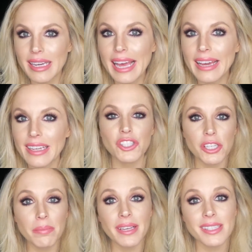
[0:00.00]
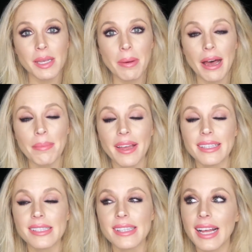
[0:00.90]
Nick. She picks him up
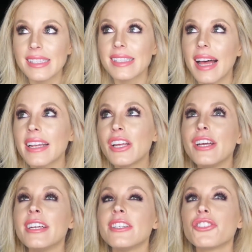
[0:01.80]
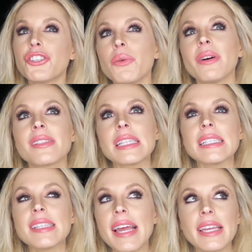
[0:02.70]
and says that she wants
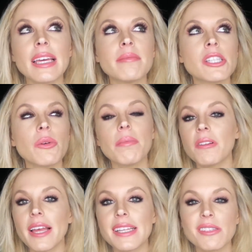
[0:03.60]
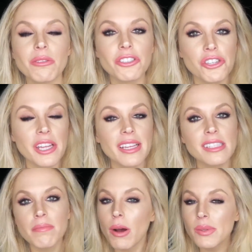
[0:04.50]
to take him to a place where she
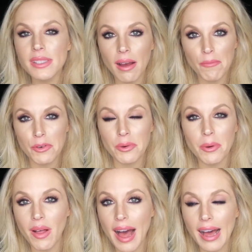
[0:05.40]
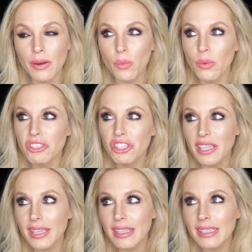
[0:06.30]
is most comfortable at, which
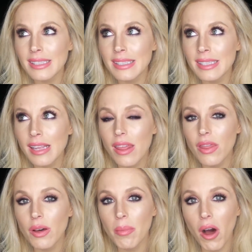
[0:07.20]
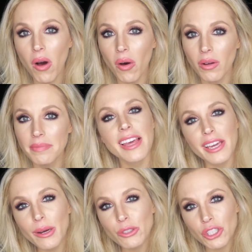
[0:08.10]
is the mall. They
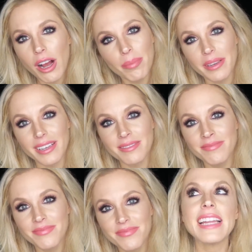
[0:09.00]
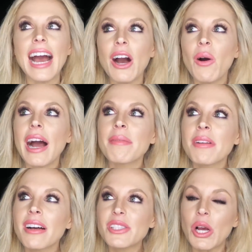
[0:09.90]
go shopping. Now, I'm
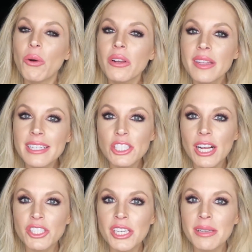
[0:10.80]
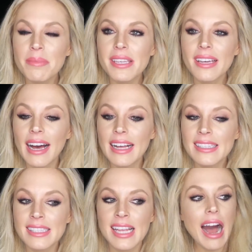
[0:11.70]
not totally judging
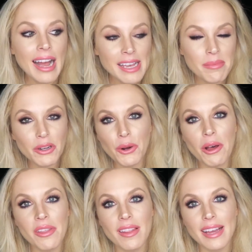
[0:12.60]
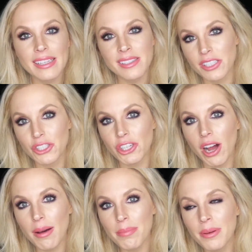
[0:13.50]
because I am a girl that likes to
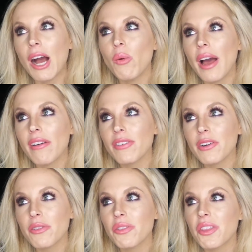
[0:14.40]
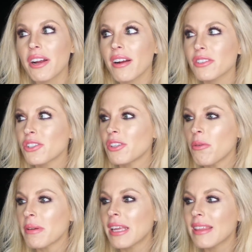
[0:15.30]
shop. However, there are
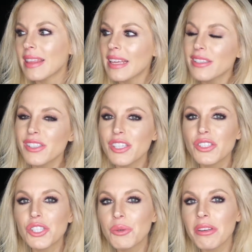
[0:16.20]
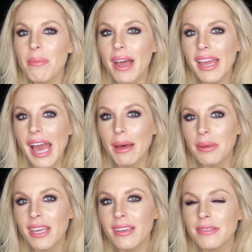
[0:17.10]
so many things to do in
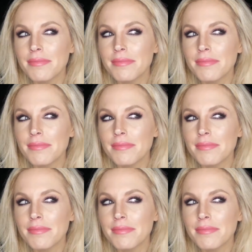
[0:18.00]
Miami.